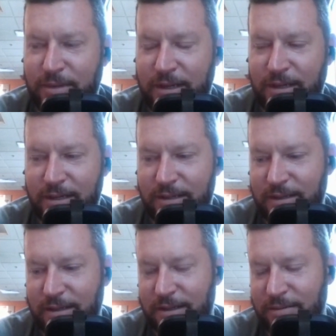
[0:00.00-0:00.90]
And
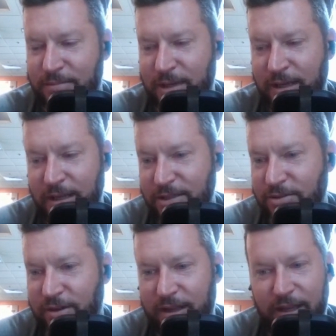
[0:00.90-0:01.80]
is
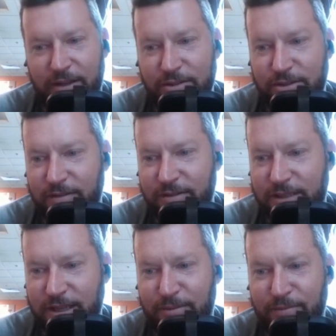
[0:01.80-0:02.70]
there anything else you have to
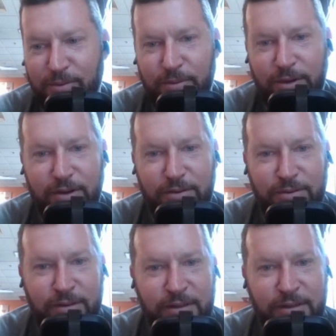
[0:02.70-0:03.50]
say before we go?